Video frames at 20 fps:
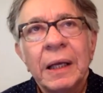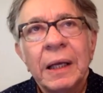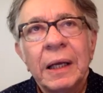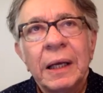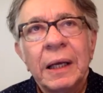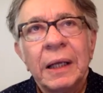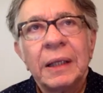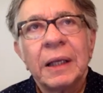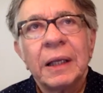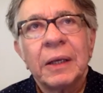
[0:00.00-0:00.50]

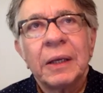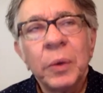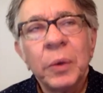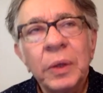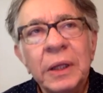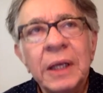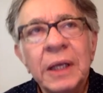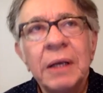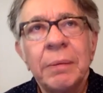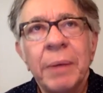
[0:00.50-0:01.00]
and the cool
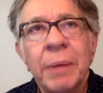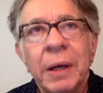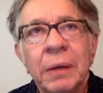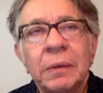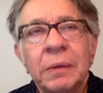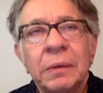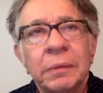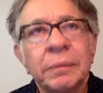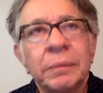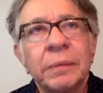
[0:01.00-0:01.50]
thing
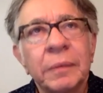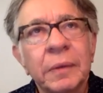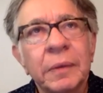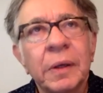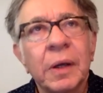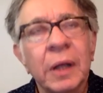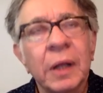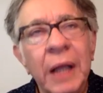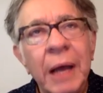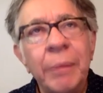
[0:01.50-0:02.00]
about
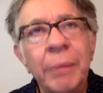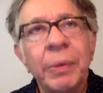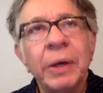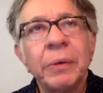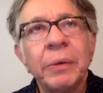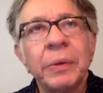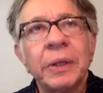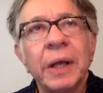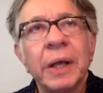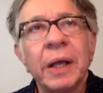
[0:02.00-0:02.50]
collaborating
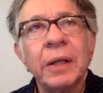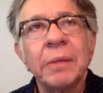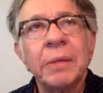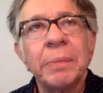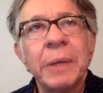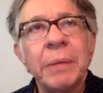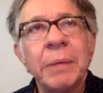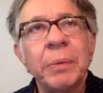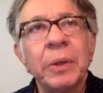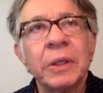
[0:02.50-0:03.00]
with other
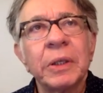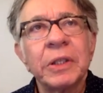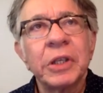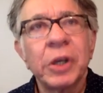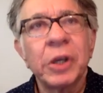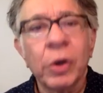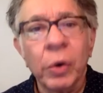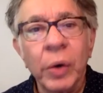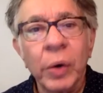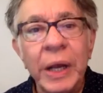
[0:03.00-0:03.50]
people is you
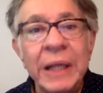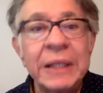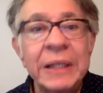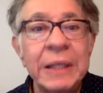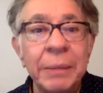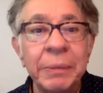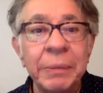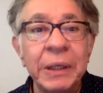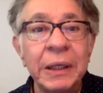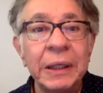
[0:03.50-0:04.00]
create
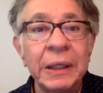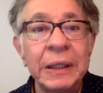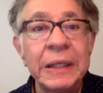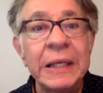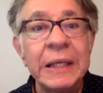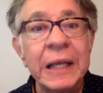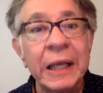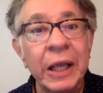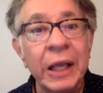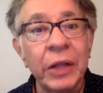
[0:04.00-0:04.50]
something
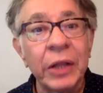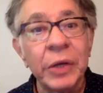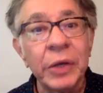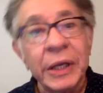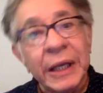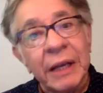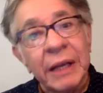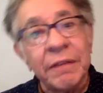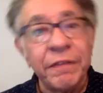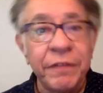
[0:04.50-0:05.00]
together and you
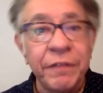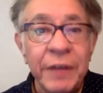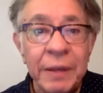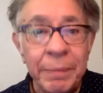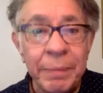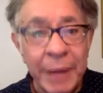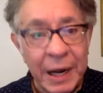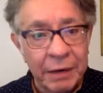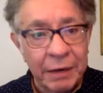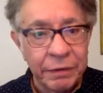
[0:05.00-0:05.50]
get
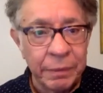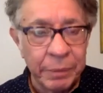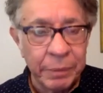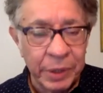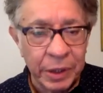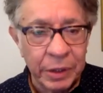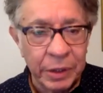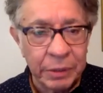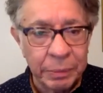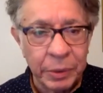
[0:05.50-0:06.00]
feedback from
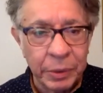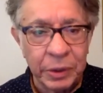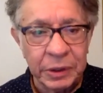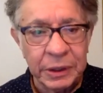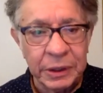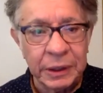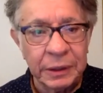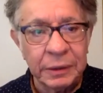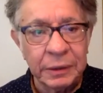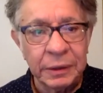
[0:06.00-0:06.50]
another person.
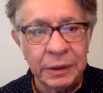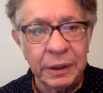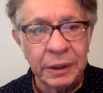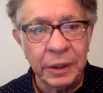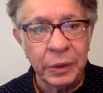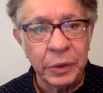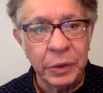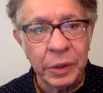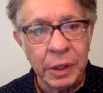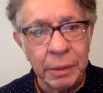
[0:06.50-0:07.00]
You know,
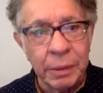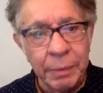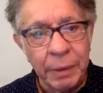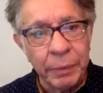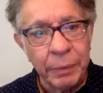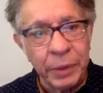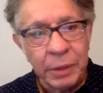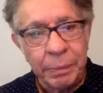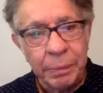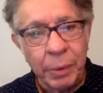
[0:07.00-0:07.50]
you come up
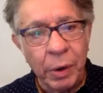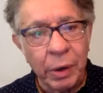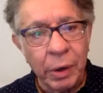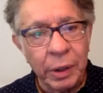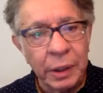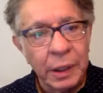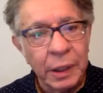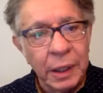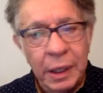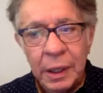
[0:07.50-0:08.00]
with a part,
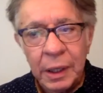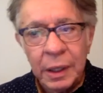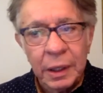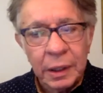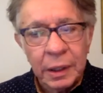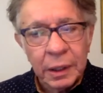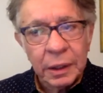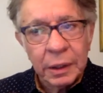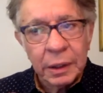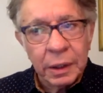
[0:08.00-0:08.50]

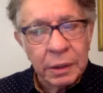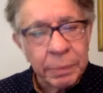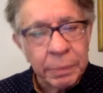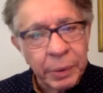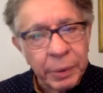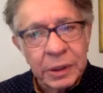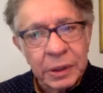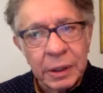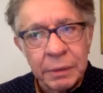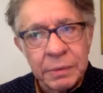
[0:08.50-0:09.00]
the other
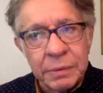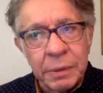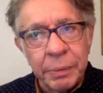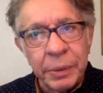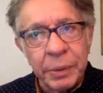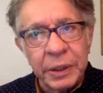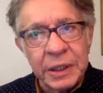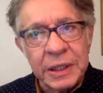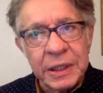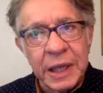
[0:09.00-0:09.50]
person comes up with
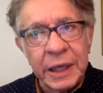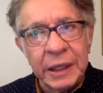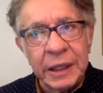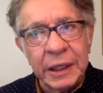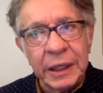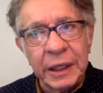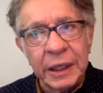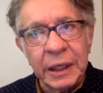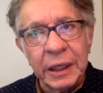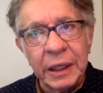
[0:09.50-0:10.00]
this
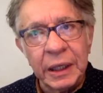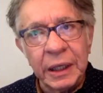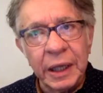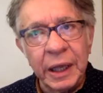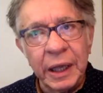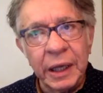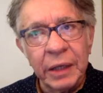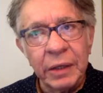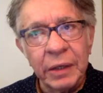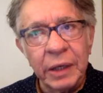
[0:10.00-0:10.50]
idea,
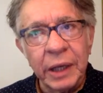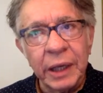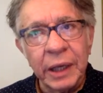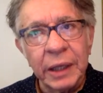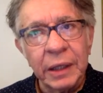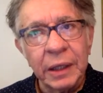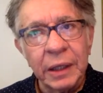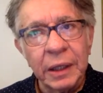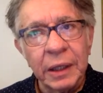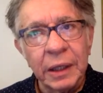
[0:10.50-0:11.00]
and you're like,
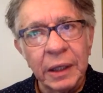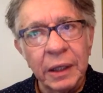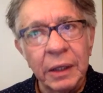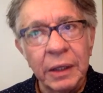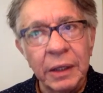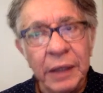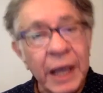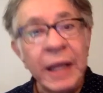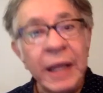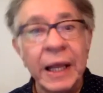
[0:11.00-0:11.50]

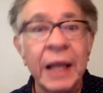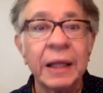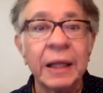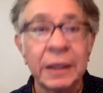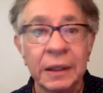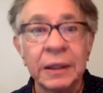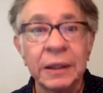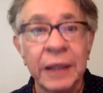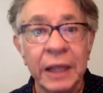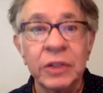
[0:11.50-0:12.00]
yeah, that,
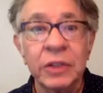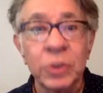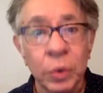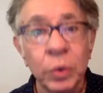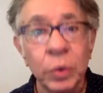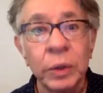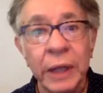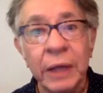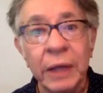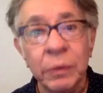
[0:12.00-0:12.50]
that's
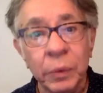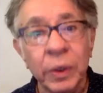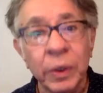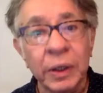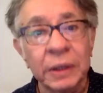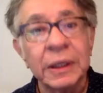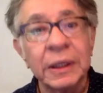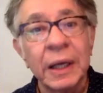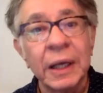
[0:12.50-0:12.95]
cool, that works.